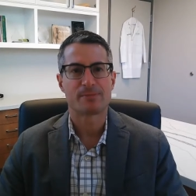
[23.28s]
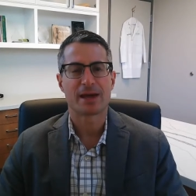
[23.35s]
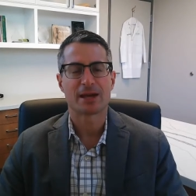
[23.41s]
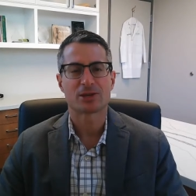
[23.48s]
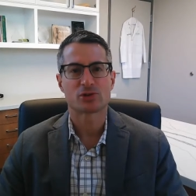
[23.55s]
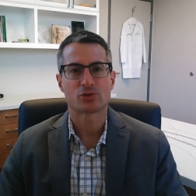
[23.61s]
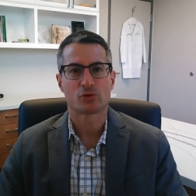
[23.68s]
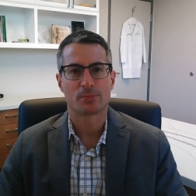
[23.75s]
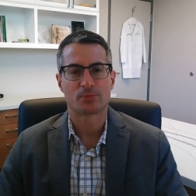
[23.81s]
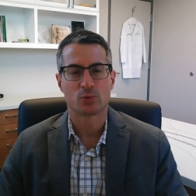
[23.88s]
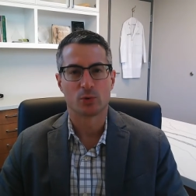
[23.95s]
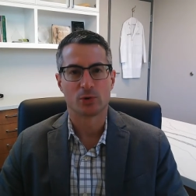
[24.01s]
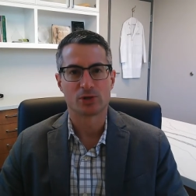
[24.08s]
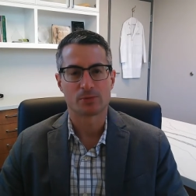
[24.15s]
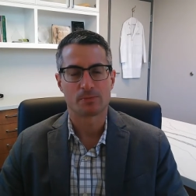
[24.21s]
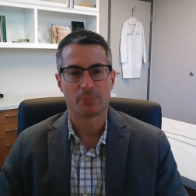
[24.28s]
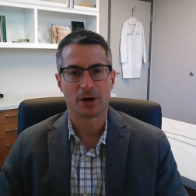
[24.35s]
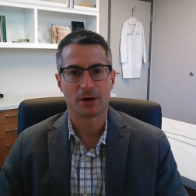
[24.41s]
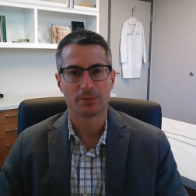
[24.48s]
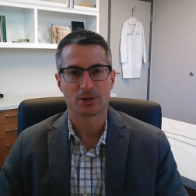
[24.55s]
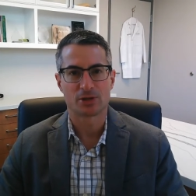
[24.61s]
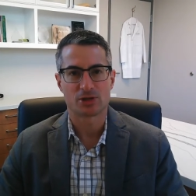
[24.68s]
manuscript was
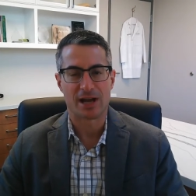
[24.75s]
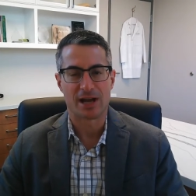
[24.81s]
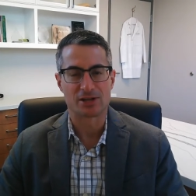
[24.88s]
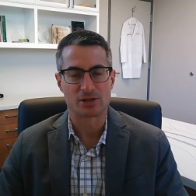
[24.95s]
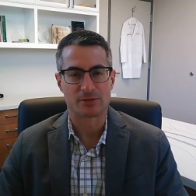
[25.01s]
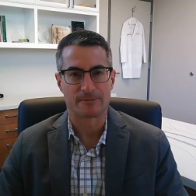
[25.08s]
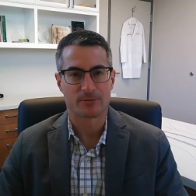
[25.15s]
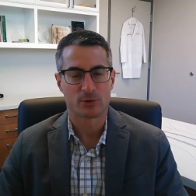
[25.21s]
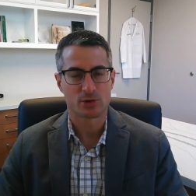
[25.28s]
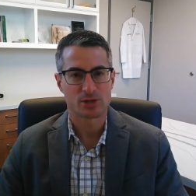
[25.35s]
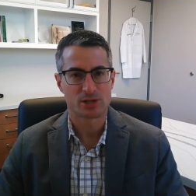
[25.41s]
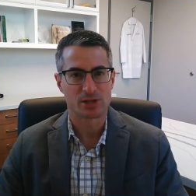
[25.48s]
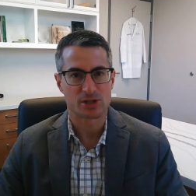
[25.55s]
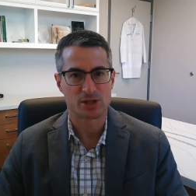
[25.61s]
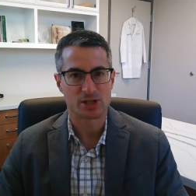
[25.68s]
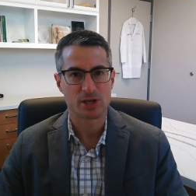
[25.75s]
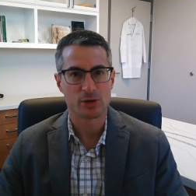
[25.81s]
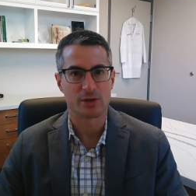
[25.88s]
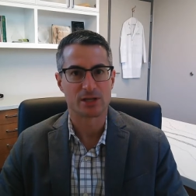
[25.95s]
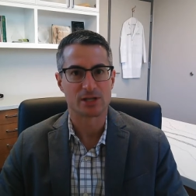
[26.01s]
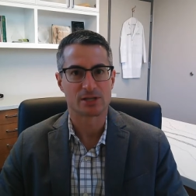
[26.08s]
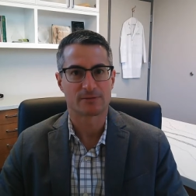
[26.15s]
published as the first in a
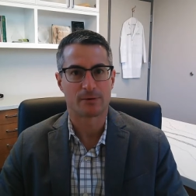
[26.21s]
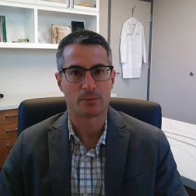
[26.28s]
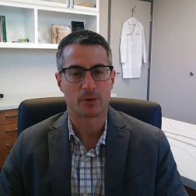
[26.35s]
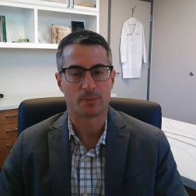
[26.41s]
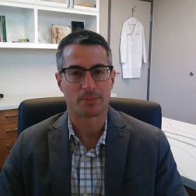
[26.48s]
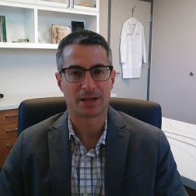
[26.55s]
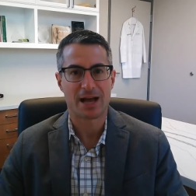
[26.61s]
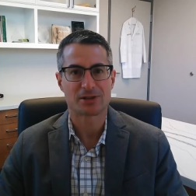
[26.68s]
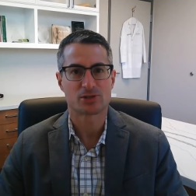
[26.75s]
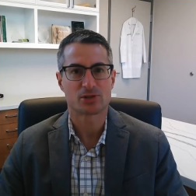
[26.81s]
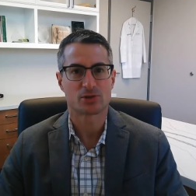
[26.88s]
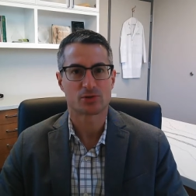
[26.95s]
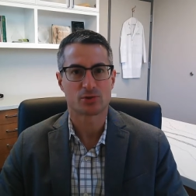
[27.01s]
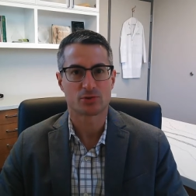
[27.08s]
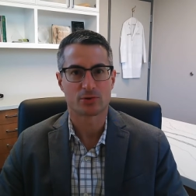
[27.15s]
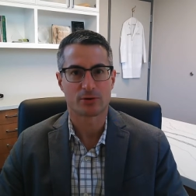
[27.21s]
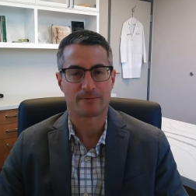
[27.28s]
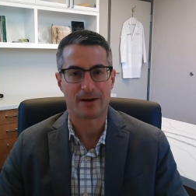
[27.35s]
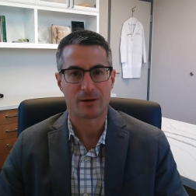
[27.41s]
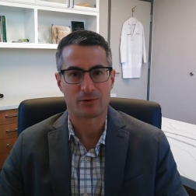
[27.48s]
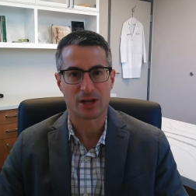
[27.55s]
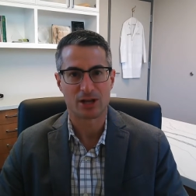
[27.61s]
series from the Plastic Surgery
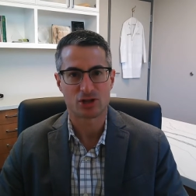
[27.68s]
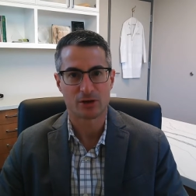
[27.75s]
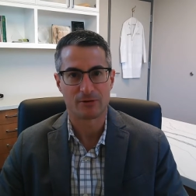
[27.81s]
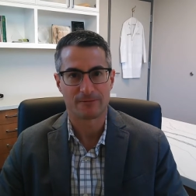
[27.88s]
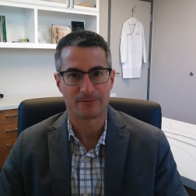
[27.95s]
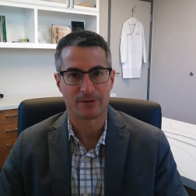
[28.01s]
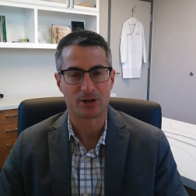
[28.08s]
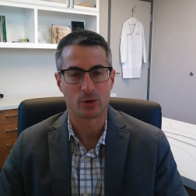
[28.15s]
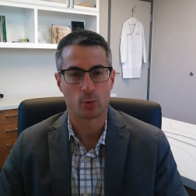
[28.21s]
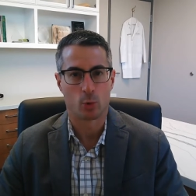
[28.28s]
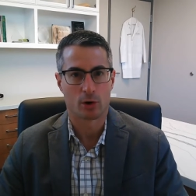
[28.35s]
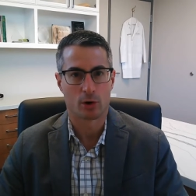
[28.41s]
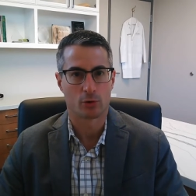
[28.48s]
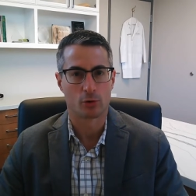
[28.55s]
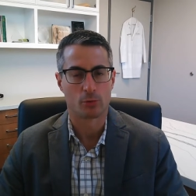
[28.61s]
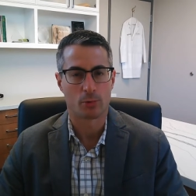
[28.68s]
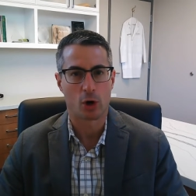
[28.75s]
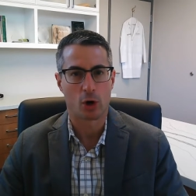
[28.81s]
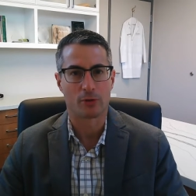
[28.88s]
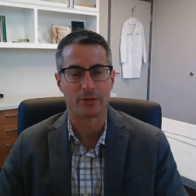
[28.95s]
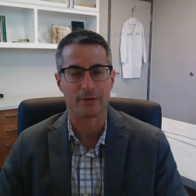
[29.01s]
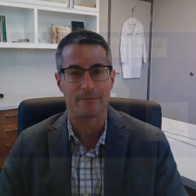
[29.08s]
Foundation funded work group
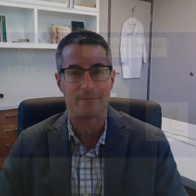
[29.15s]
called the